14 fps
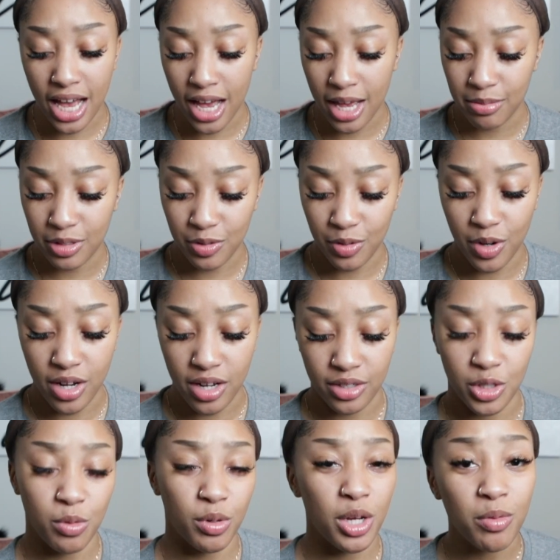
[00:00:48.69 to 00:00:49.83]
Types for
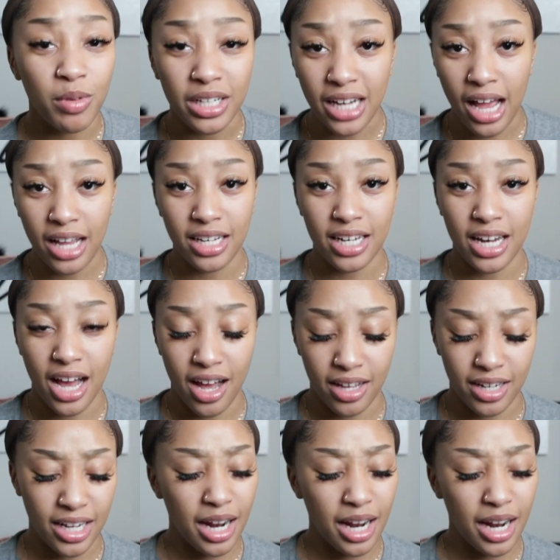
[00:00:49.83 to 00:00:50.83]
$21.99,